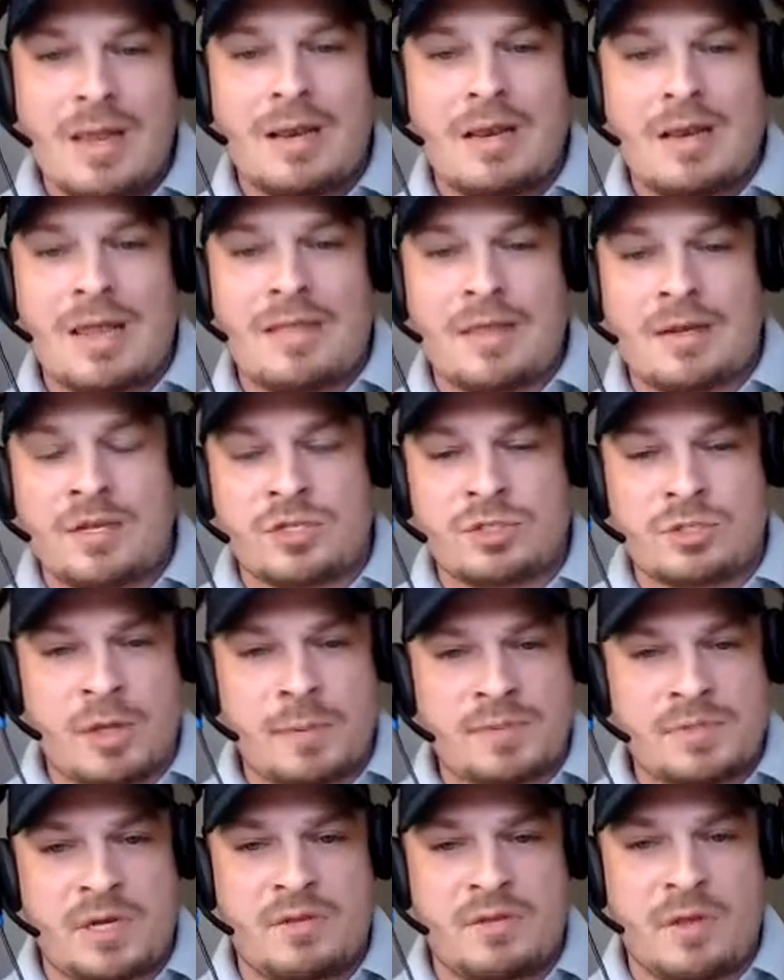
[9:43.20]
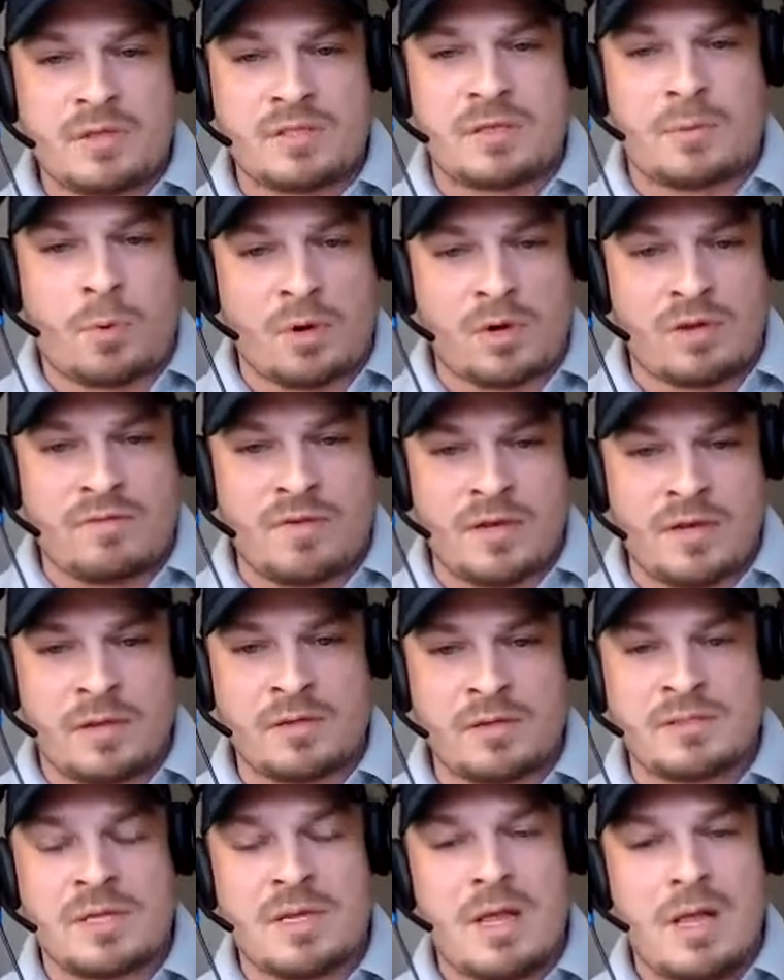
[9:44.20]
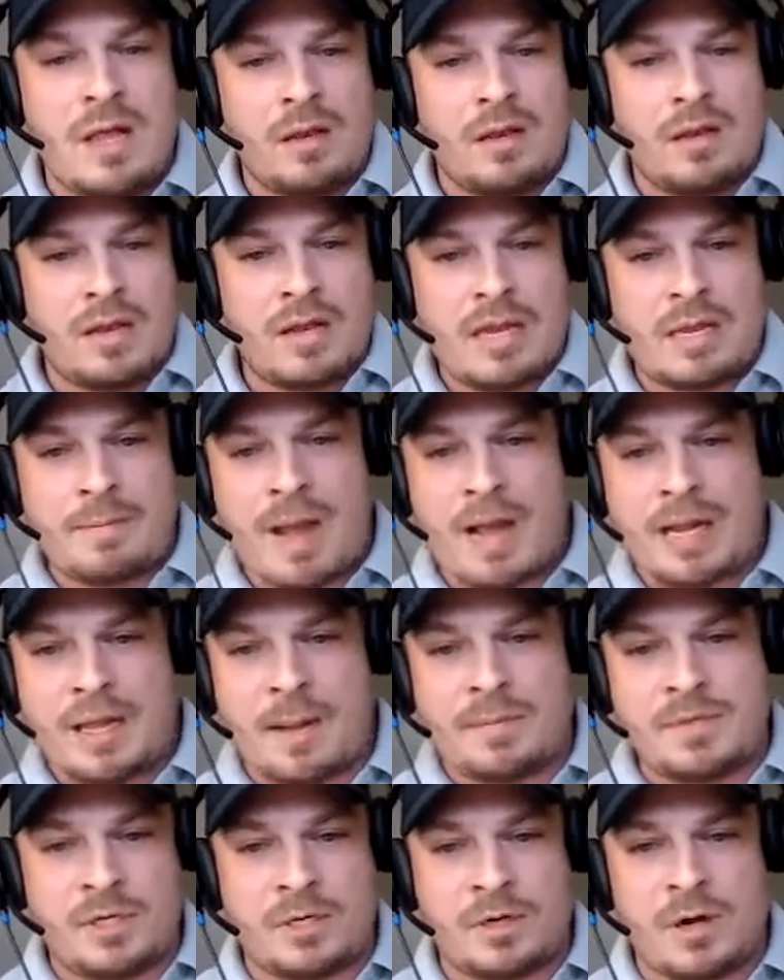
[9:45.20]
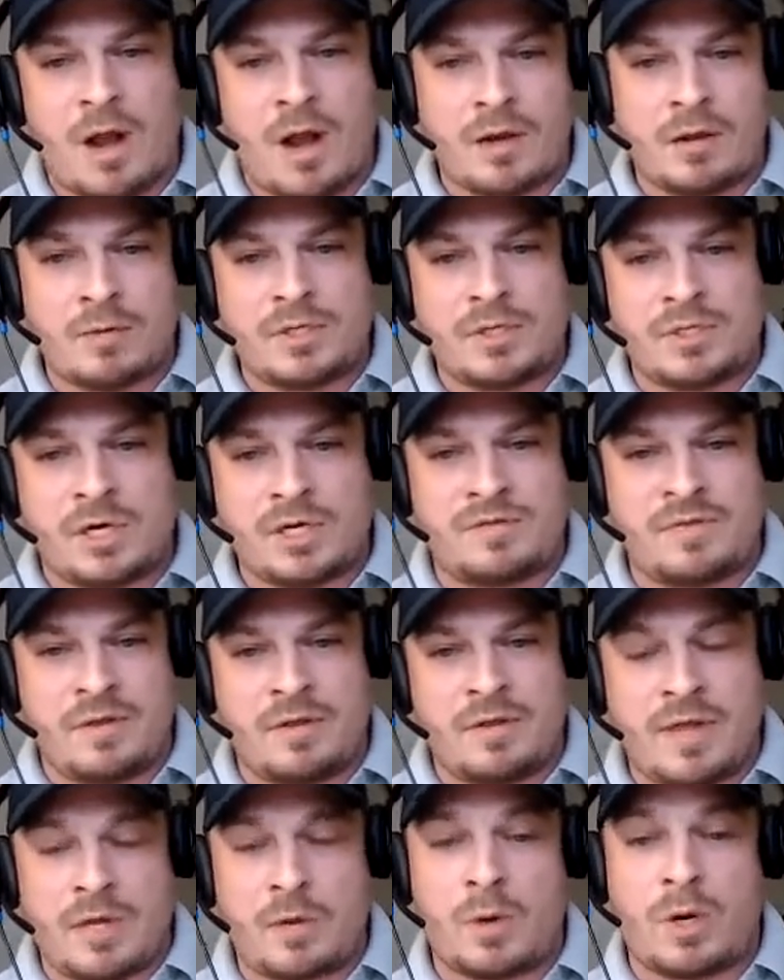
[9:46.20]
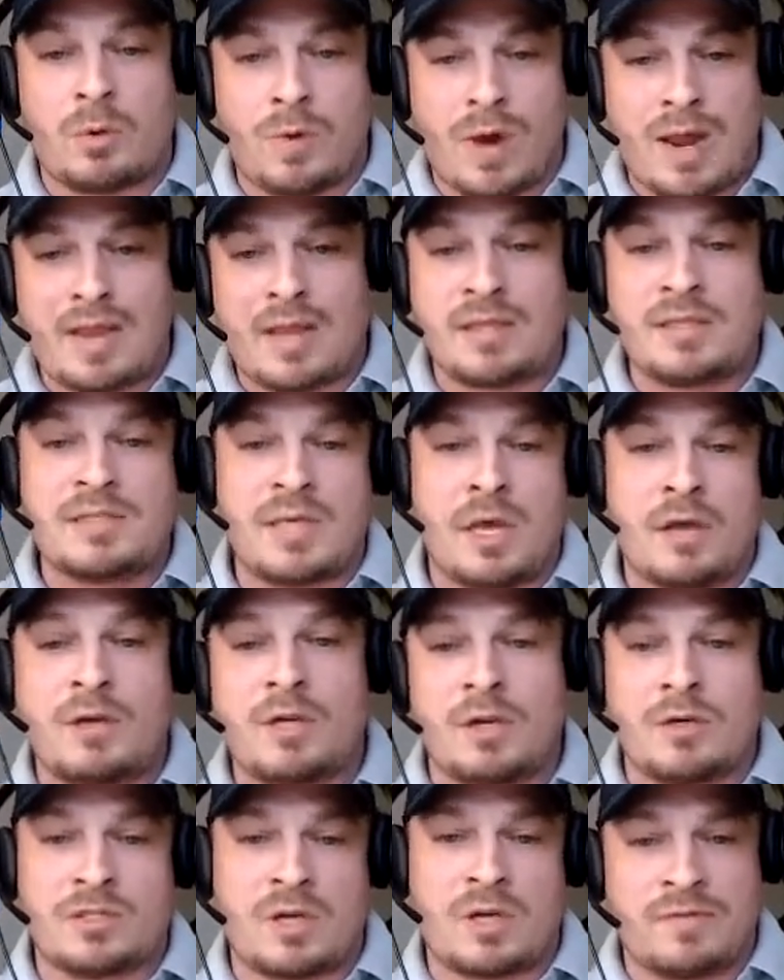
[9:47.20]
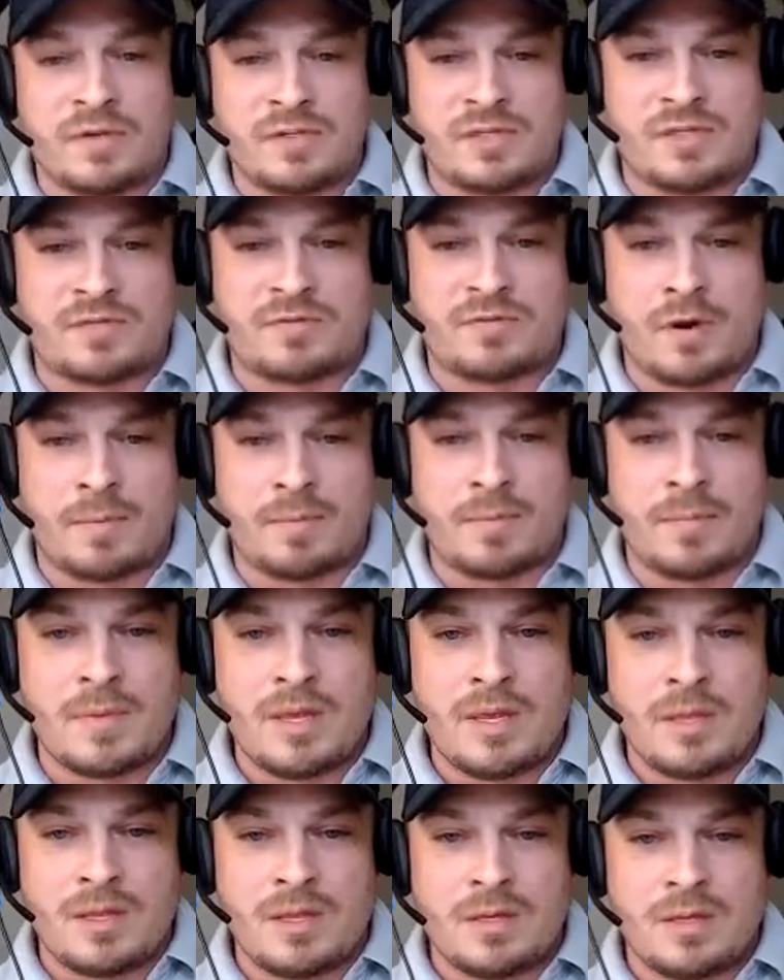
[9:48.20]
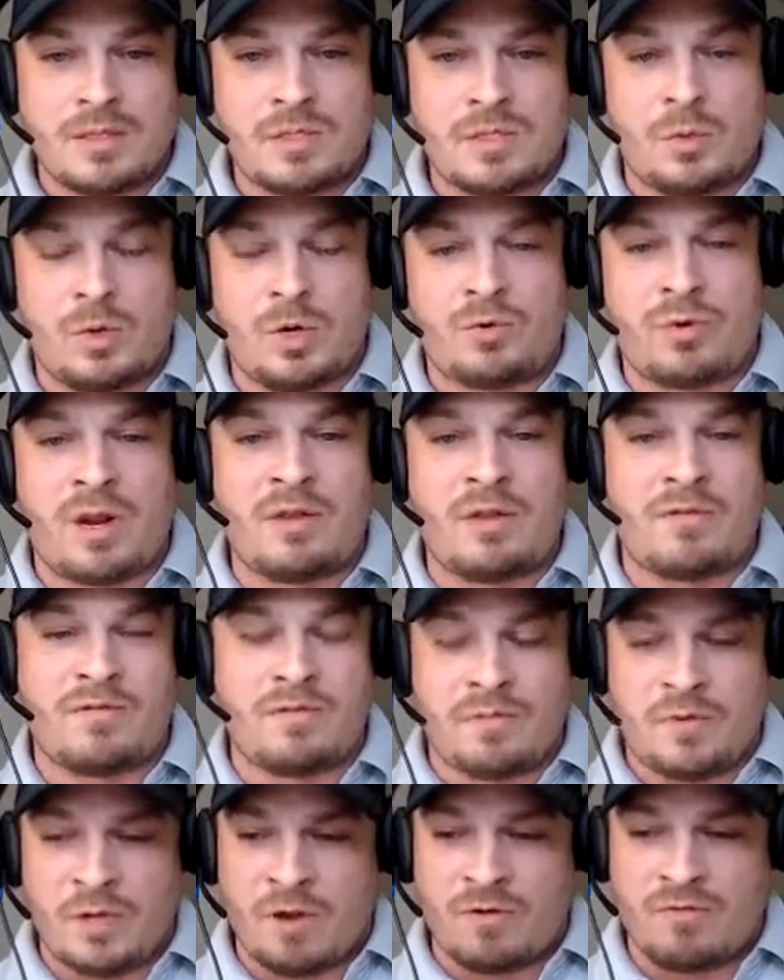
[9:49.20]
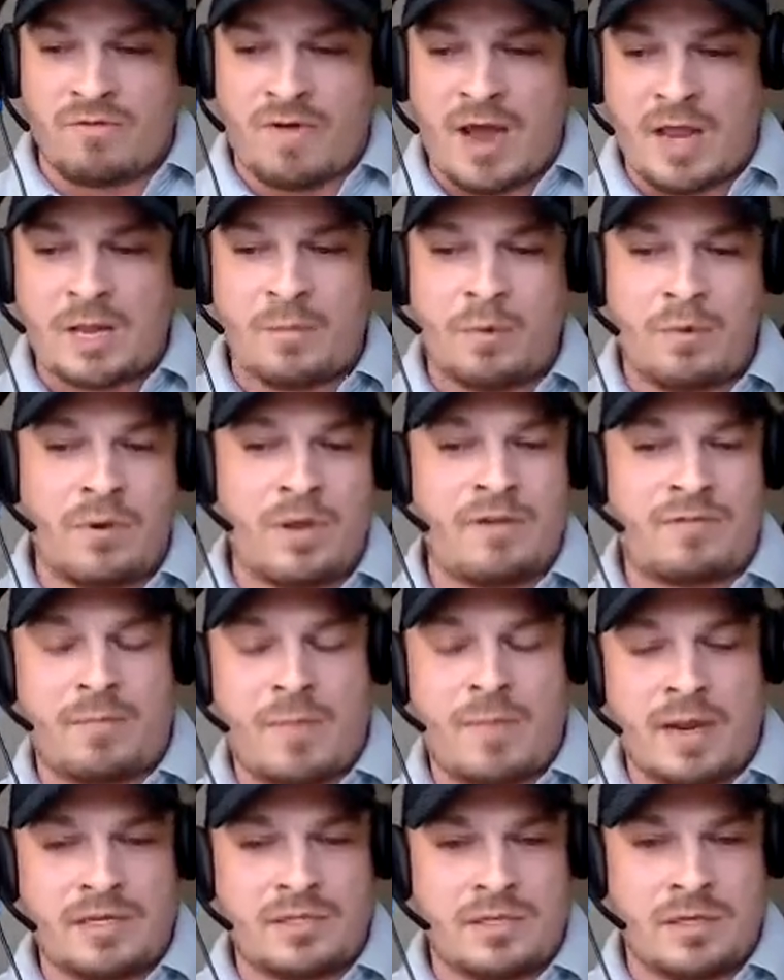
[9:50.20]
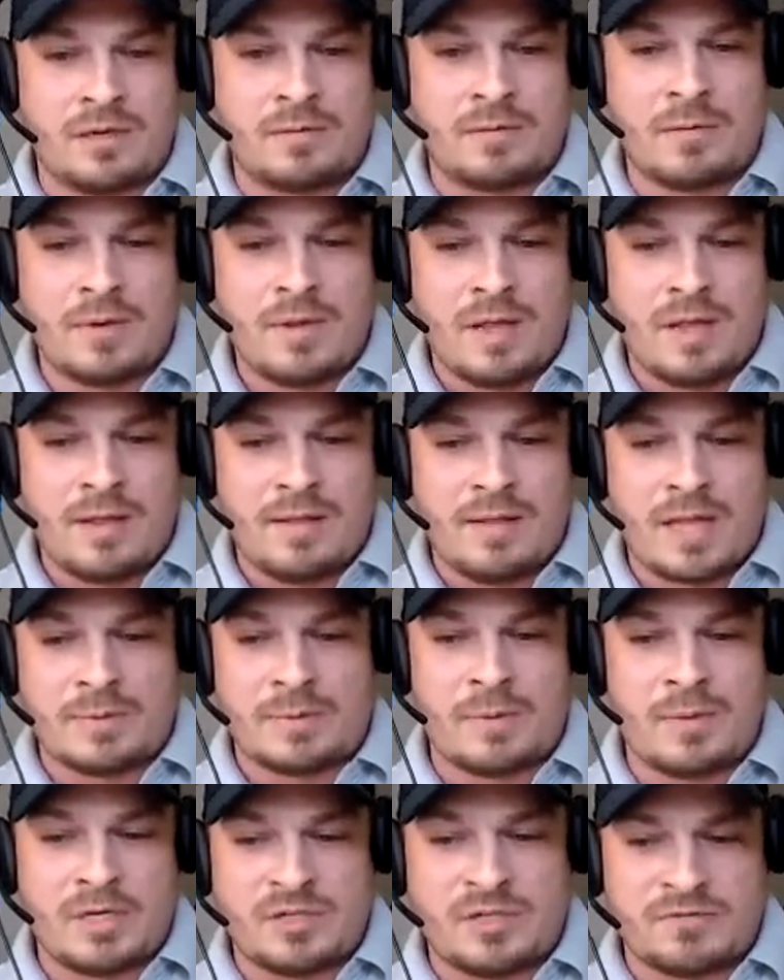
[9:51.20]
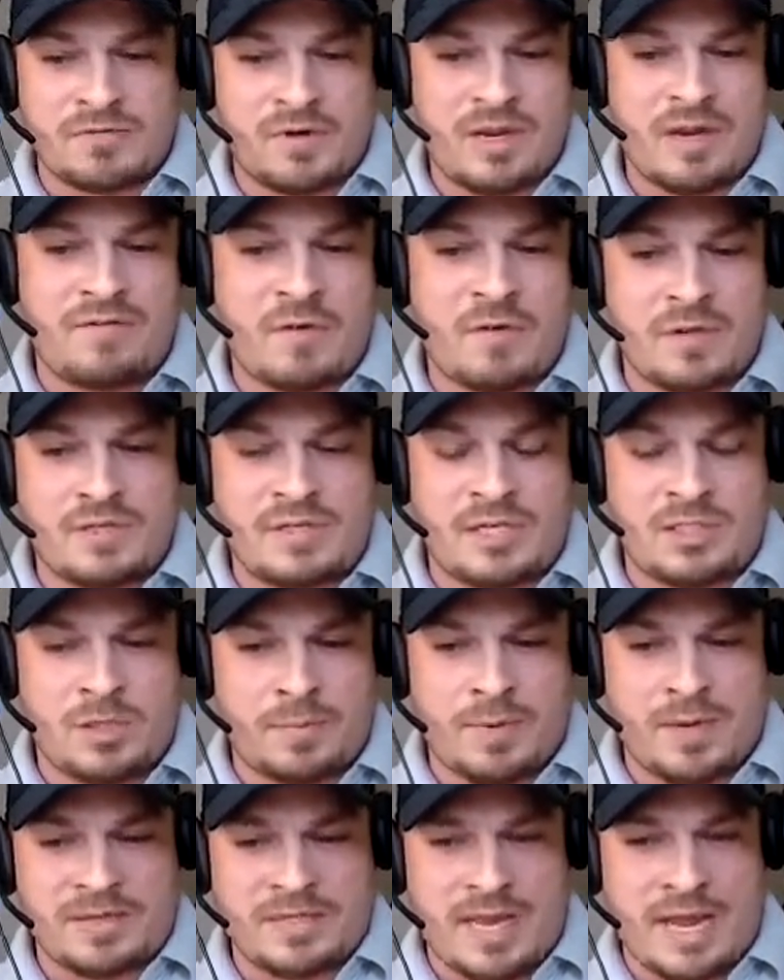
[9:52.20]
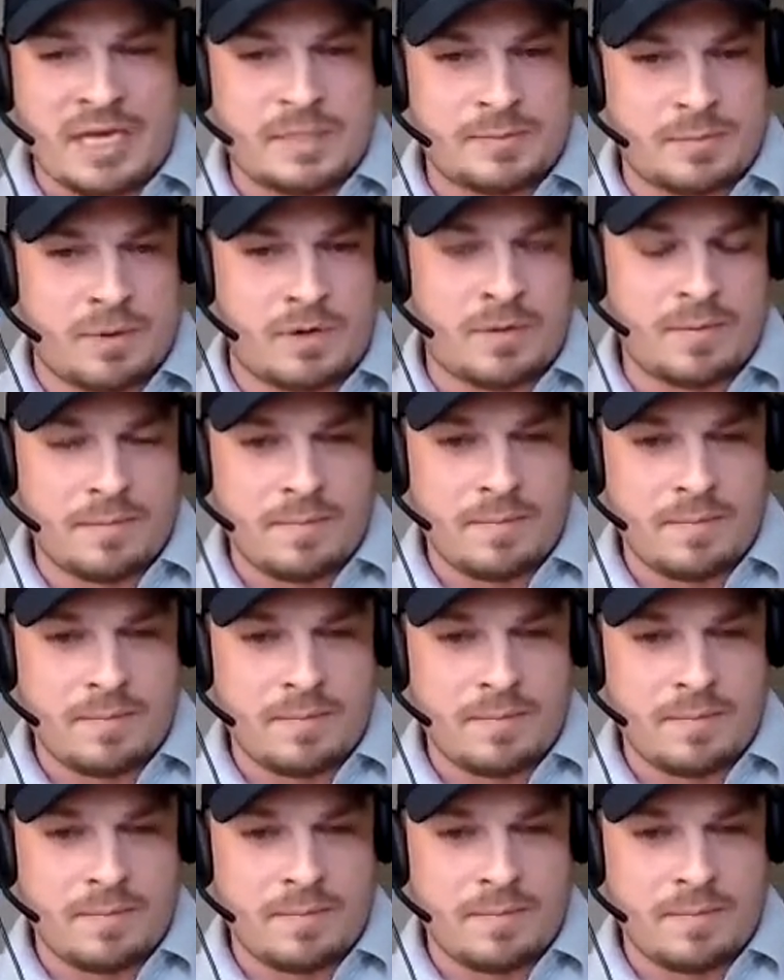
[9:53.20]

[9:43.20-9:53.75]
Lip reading: In the description of those supporting videos, link back up to your auto insurance video that you want to rank and sell your services from. So you want to create, valuable information that's pretty much free info to set you up as an expert.